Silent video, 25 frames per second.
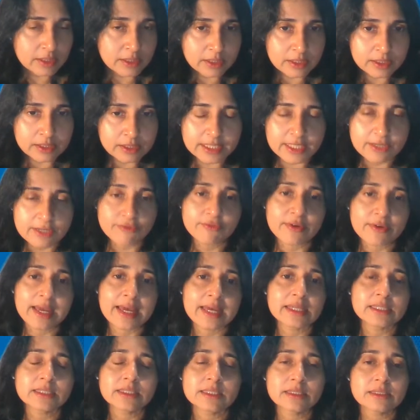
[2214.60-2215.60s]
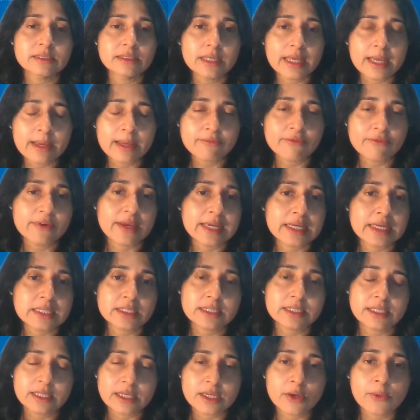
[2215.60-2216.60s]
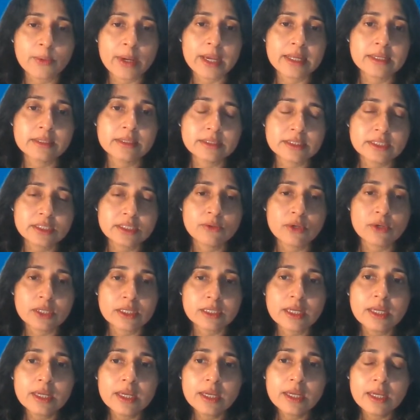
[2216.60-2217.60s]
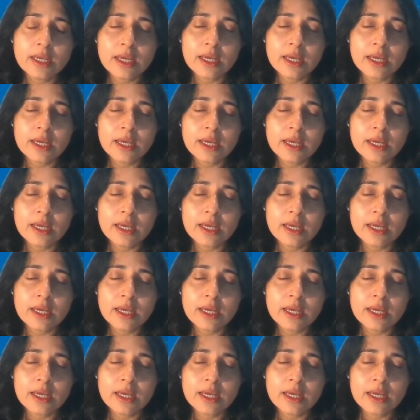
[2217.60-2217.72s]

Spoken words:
DFAT, MFAT, the UN, and so on.